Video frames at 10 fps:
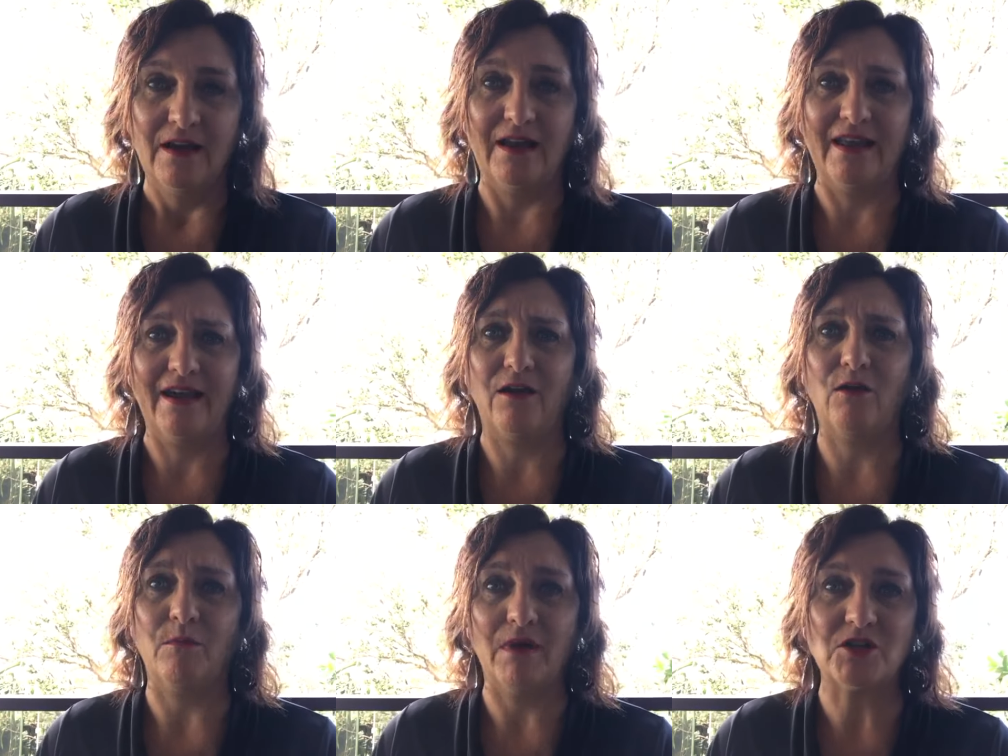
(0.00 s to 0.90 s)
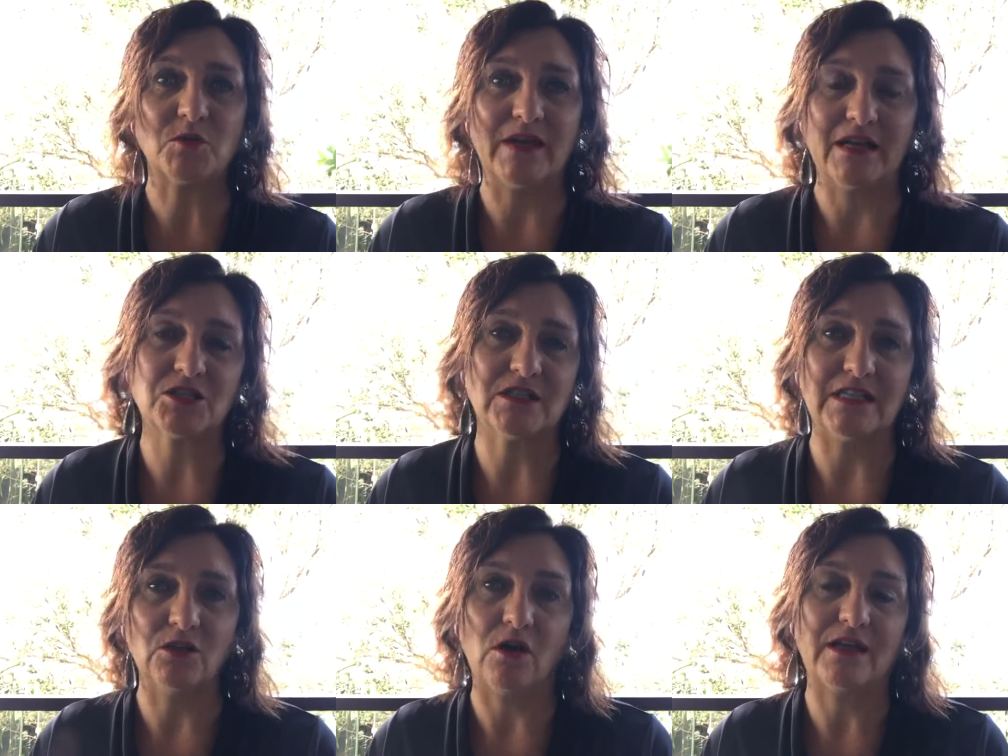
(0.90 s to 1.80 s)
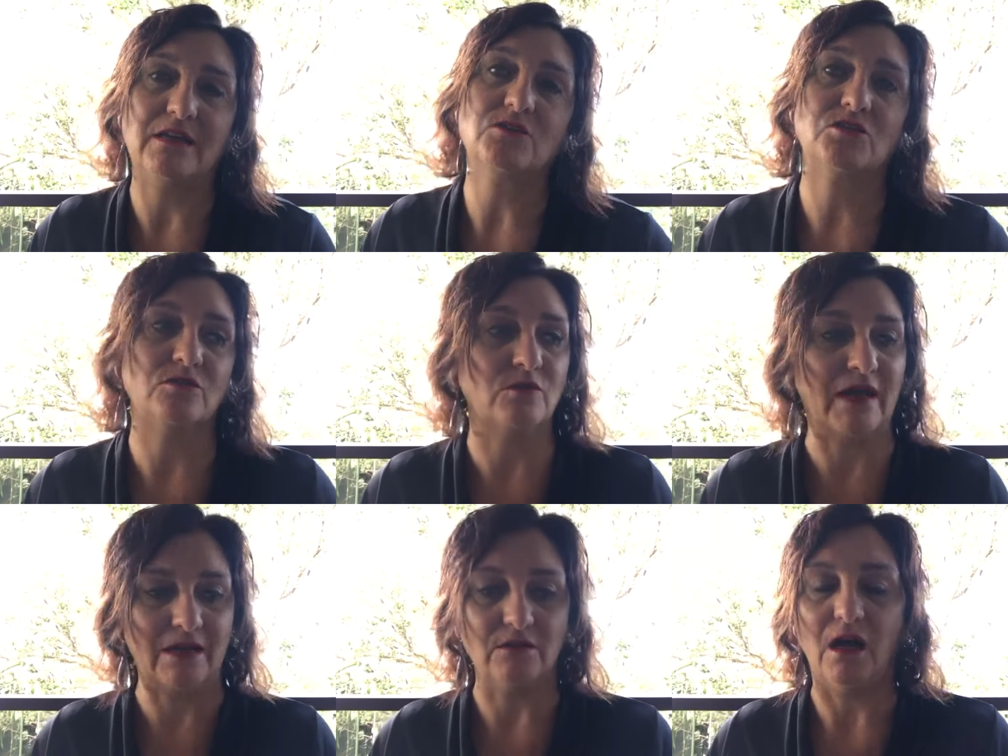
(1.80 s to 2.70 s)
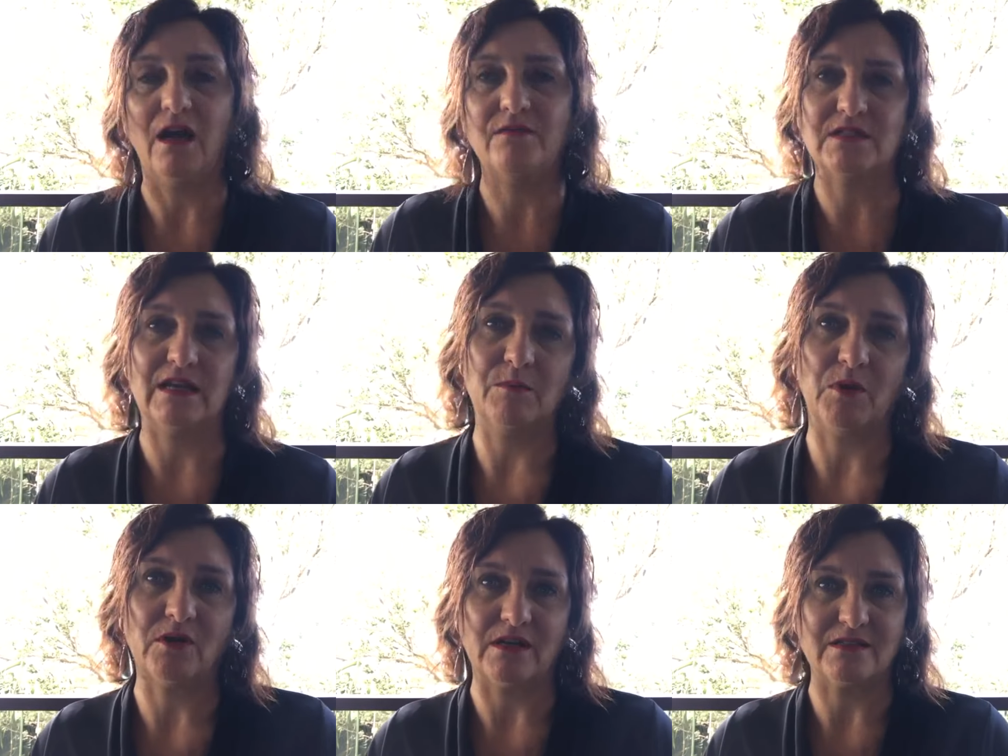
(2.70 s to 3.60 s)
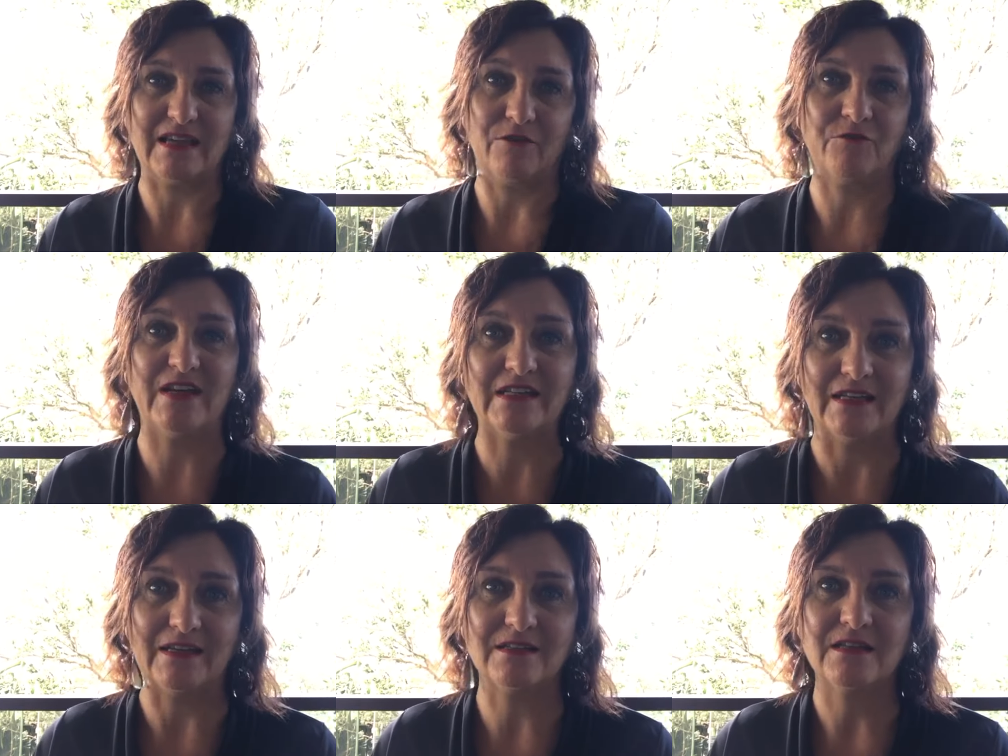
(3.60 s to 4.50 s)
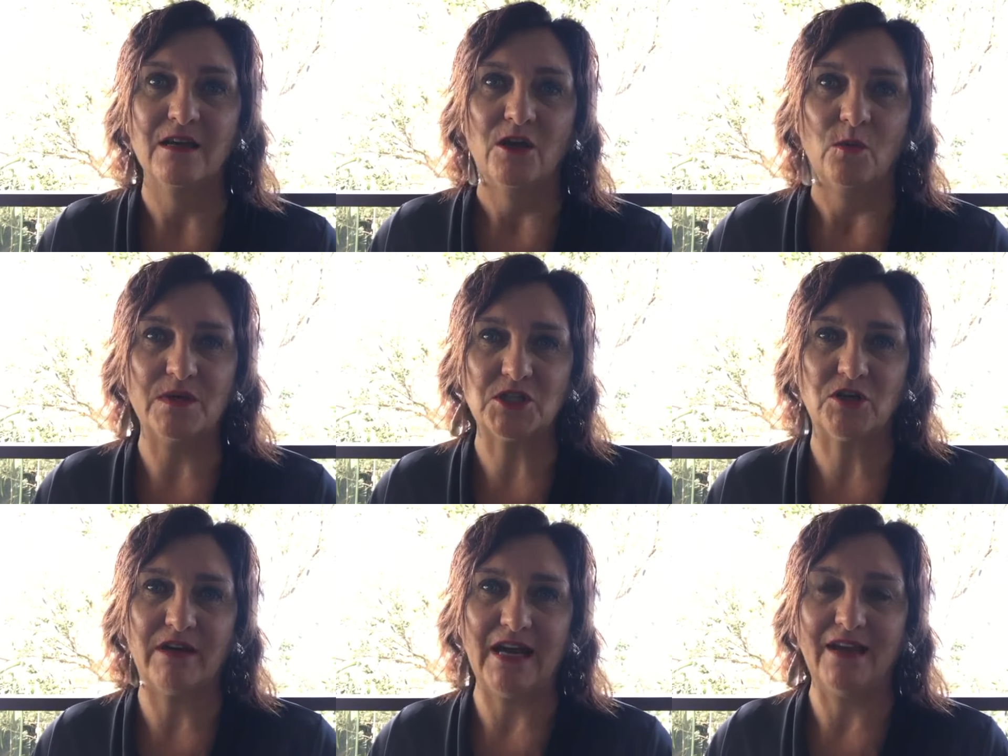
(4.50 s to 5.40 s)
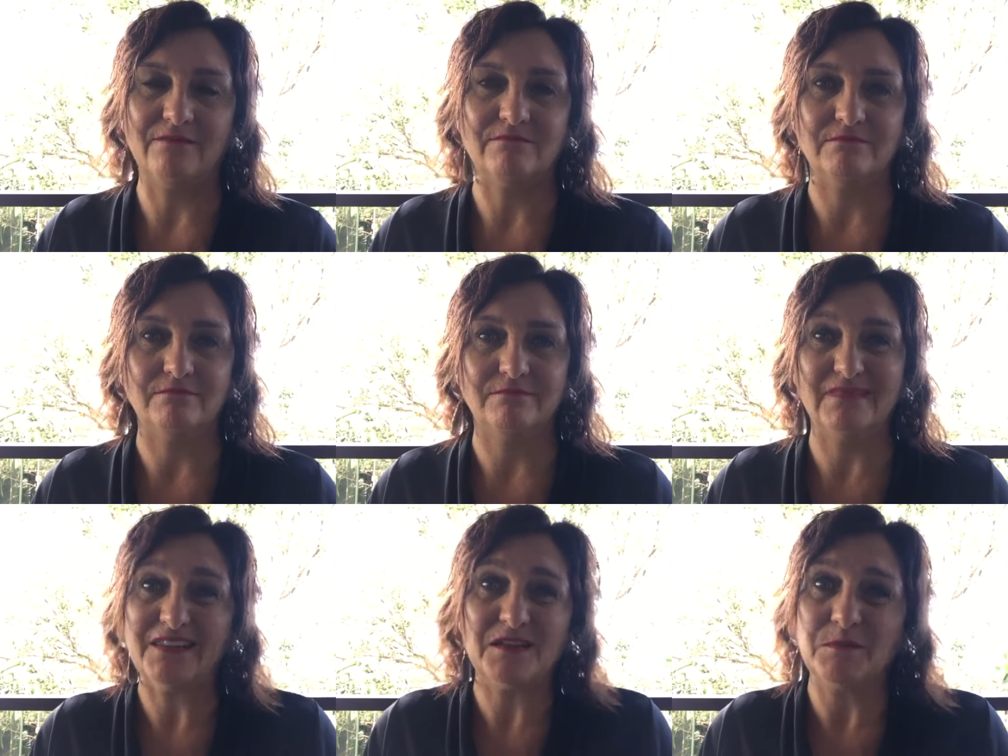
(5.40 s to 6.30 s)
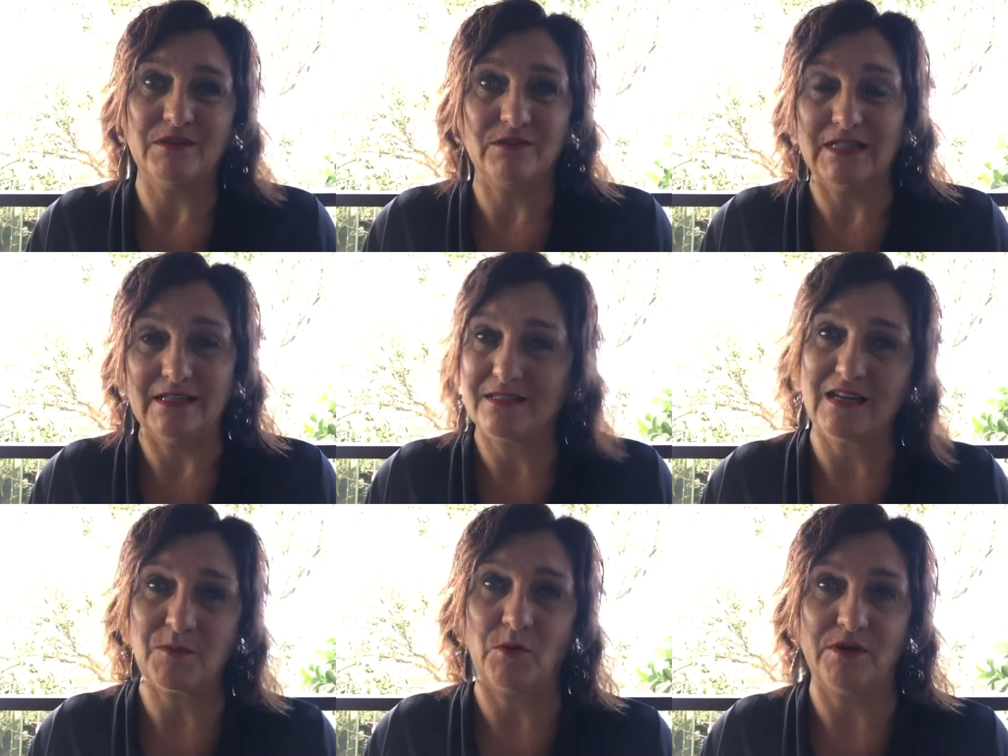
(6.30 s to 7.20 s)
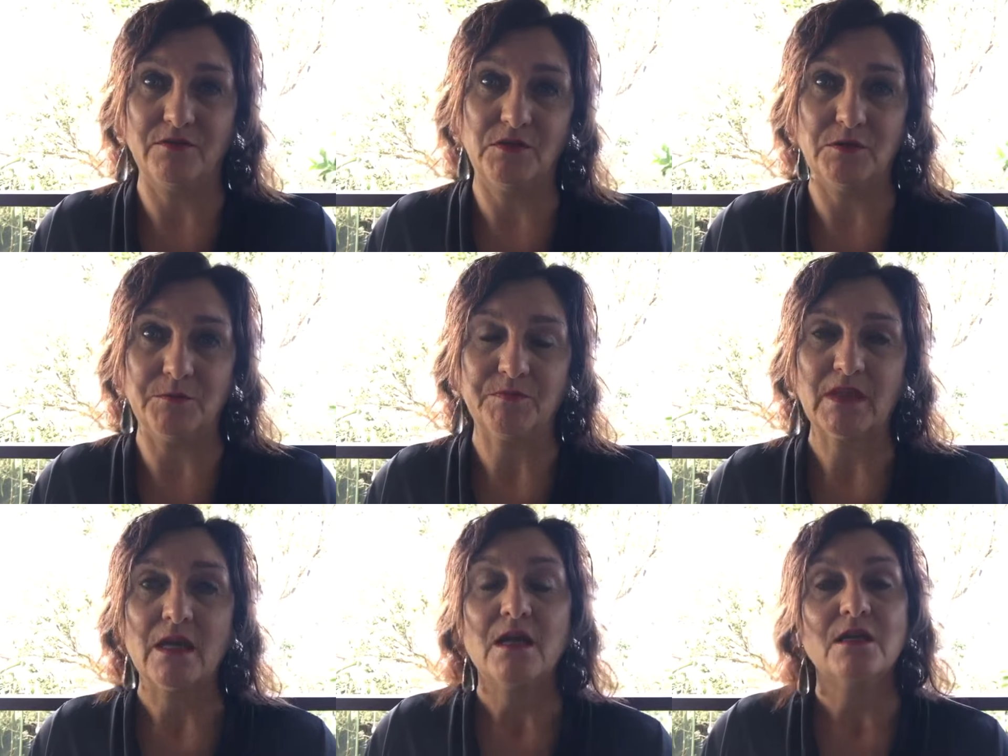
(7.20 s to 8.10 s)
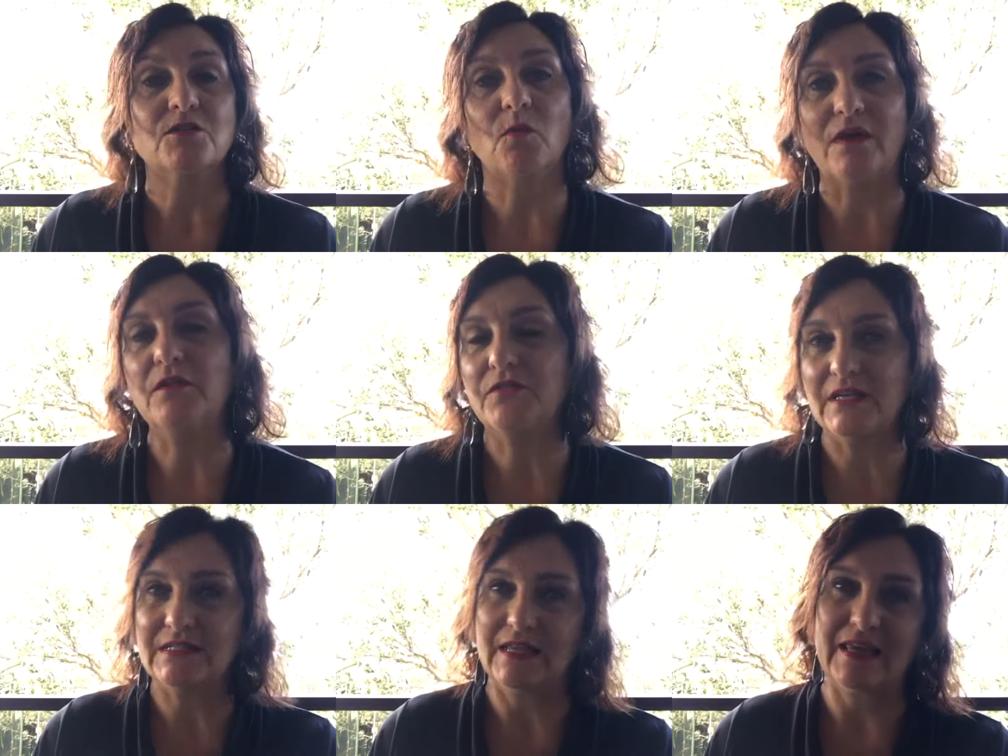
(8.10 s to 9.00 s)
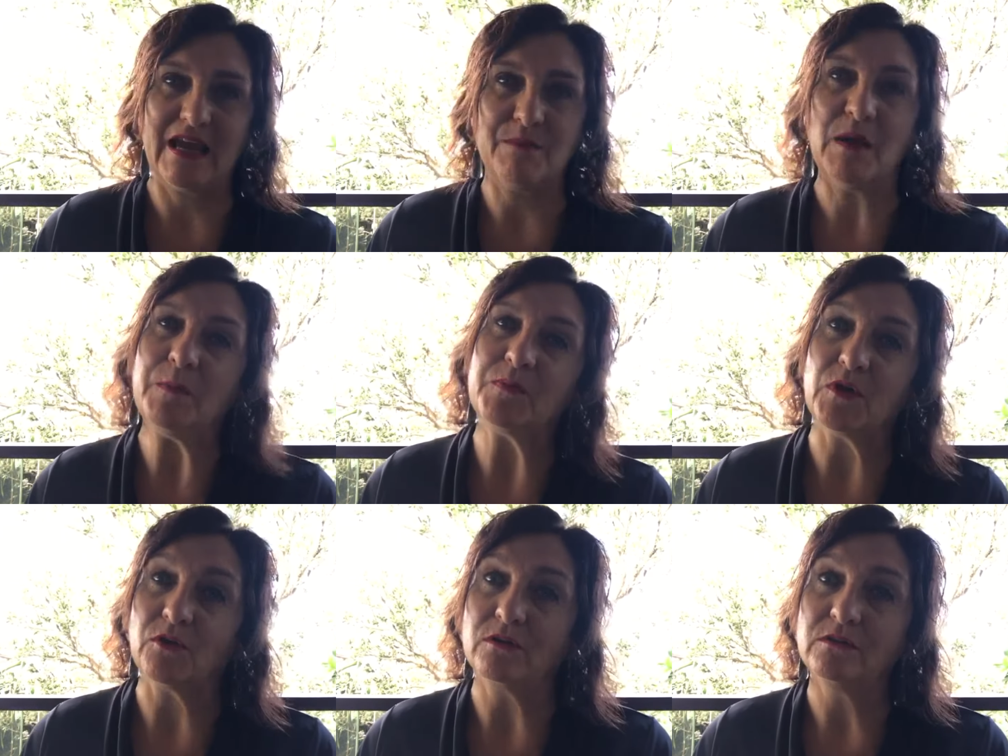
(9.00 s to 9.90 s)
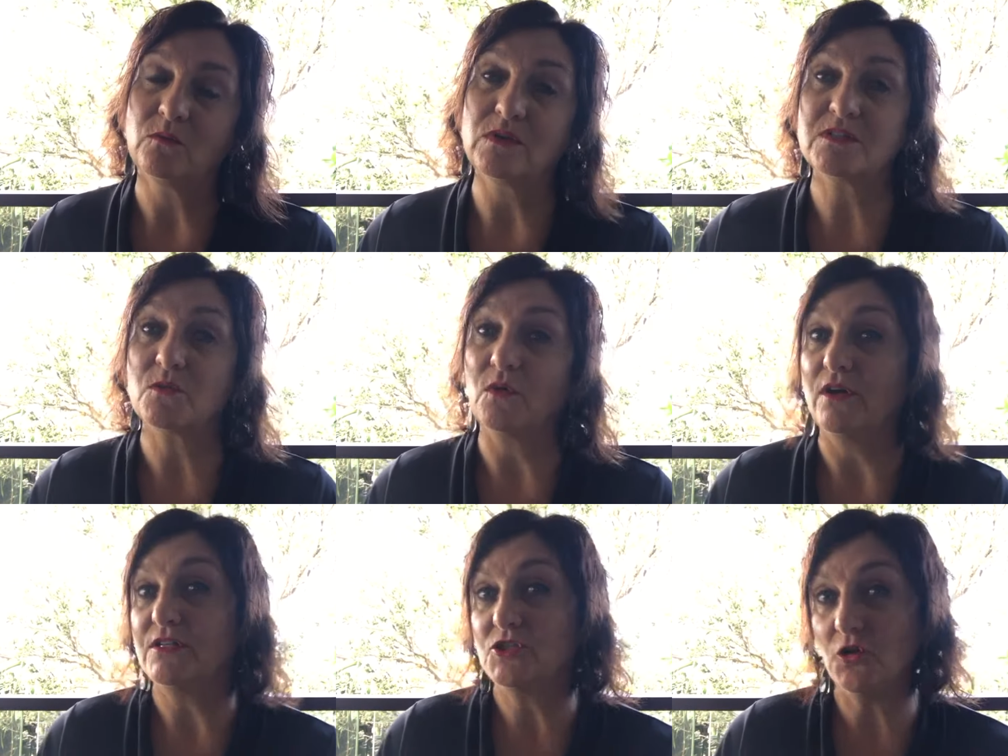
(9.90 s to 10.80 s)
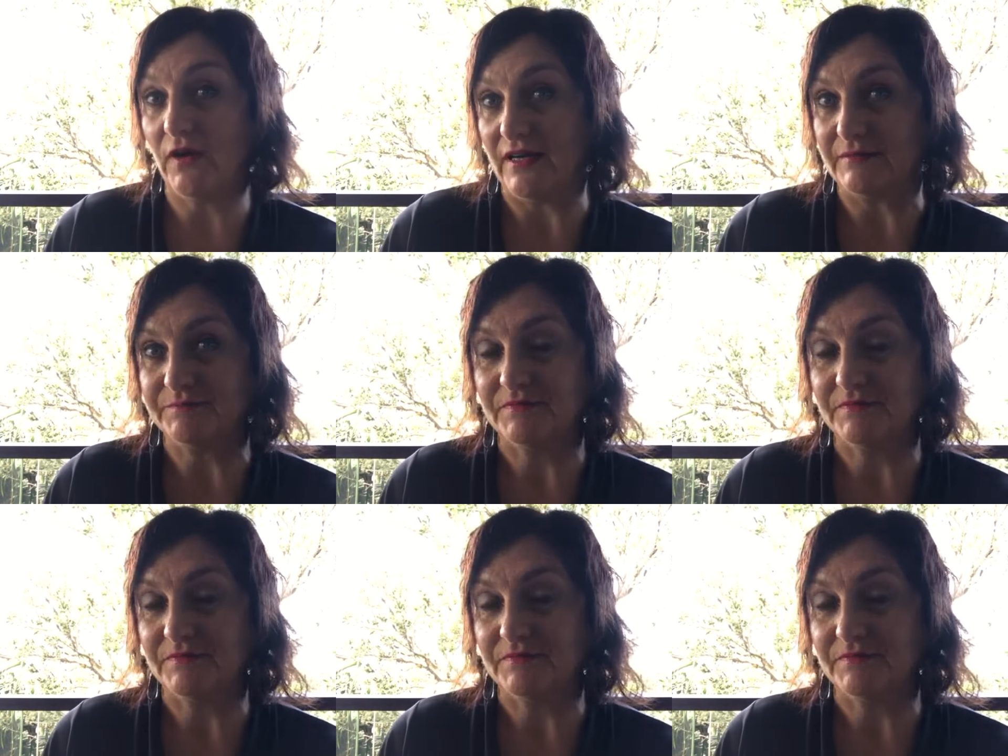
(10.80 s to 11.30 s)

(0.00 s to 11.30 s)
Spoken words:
And how much we actually lock into our lives and our bodies, our feelings, which create nothing but really a stuck point of view. So one of the things that came up though was the word joy.